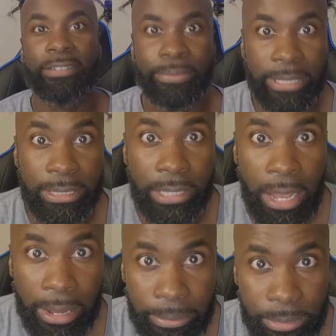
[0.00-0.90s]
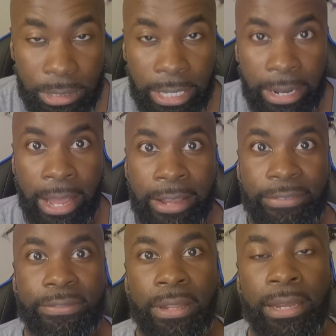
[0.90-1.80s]
There's been times that I
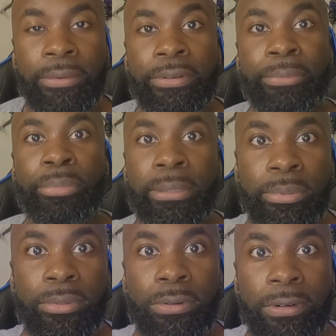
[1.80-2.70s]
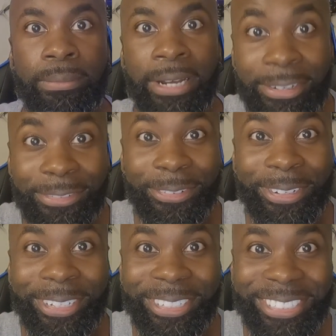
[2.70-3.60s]
fly with people who are my
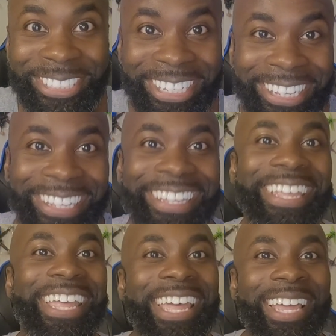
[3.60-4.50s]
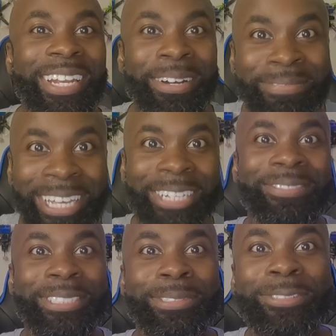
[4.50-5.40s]
friends and I'm not
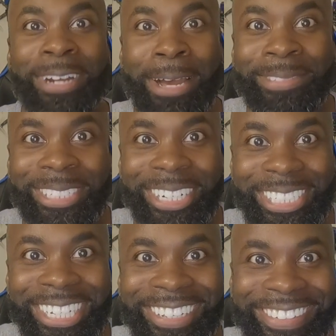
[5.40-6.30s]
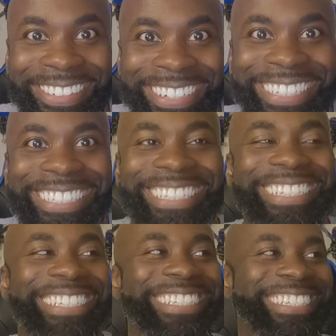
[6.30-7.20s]
even subscribed to their channel.
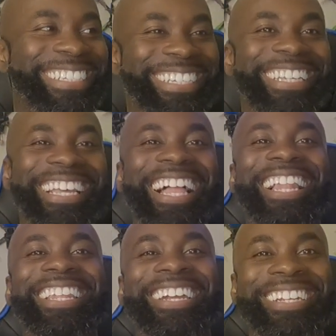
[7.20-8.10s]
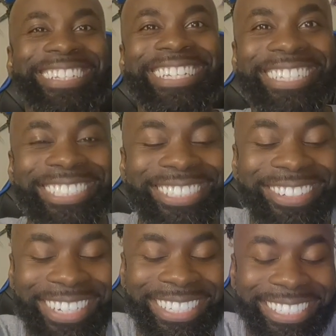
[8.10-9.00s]
Like, it's
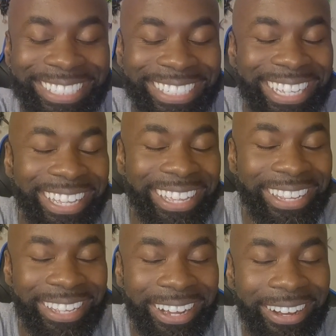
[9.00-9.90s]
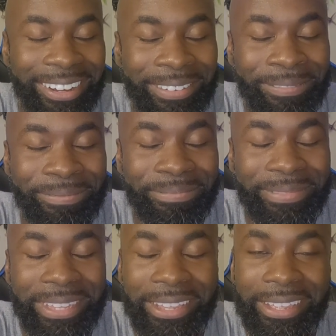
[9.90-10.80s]
crazy.
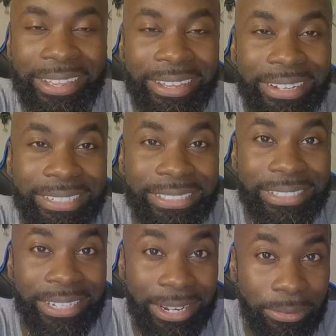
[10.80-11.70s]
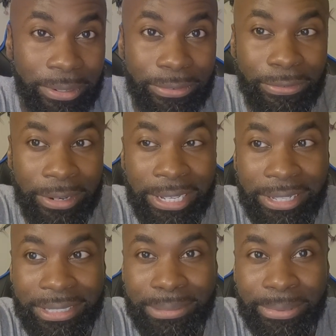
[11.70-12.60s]
And yeah, we're
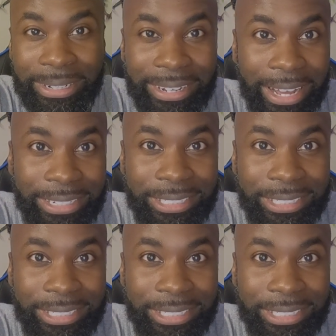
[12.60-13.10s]
friends, but